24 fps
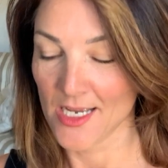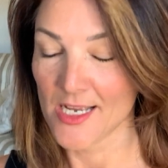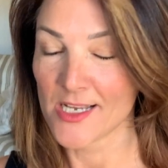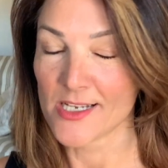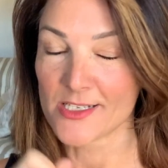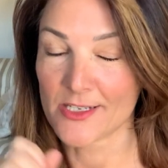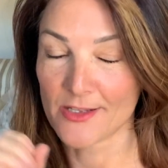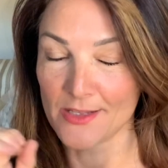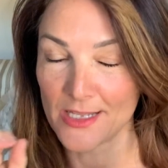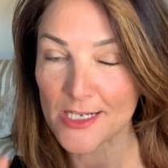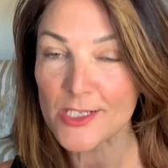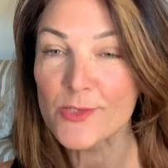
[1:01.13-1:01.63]

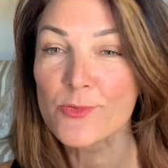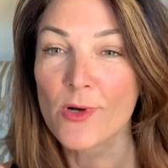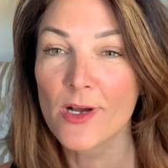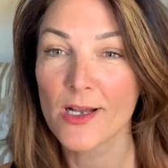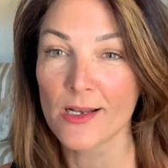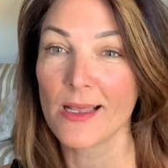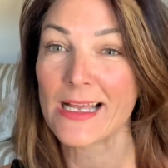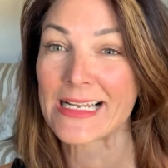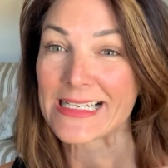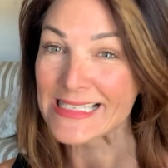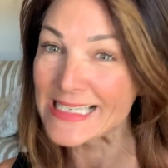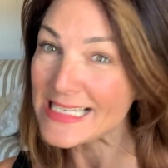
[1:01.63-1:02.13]
So that's why I
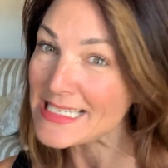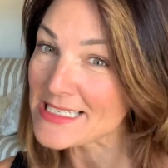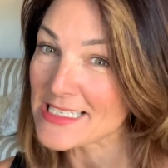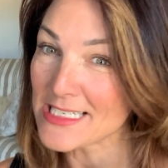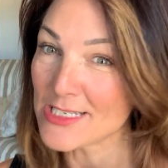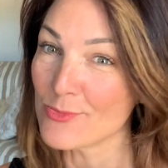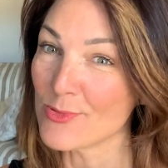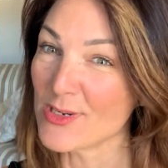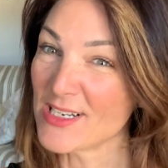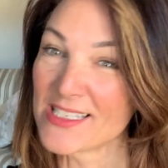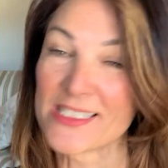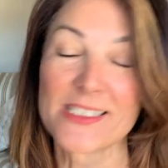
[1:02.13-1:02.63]
like tinted
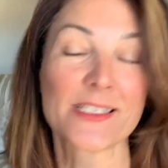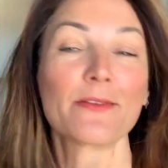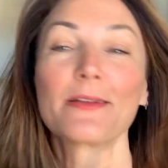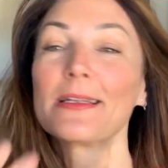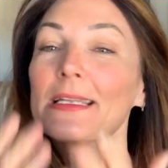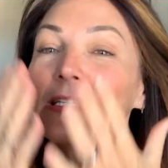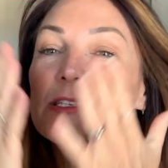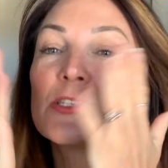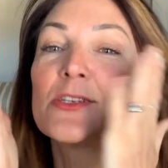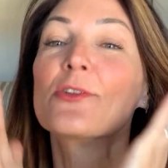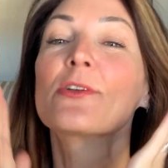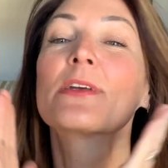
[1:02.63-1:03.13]
ones. So at
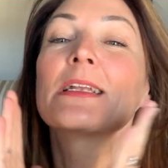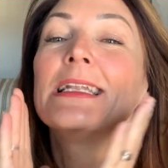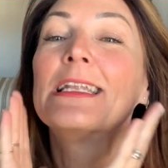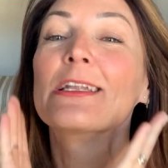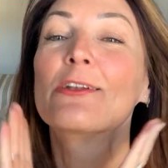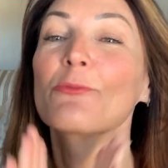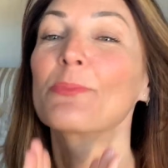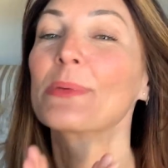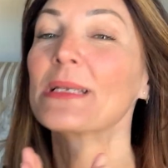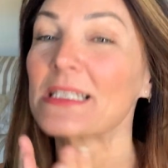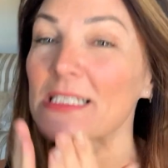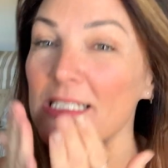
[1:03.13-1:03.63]
least you look a
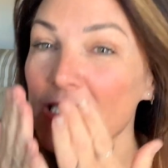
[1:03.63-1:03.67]
little bit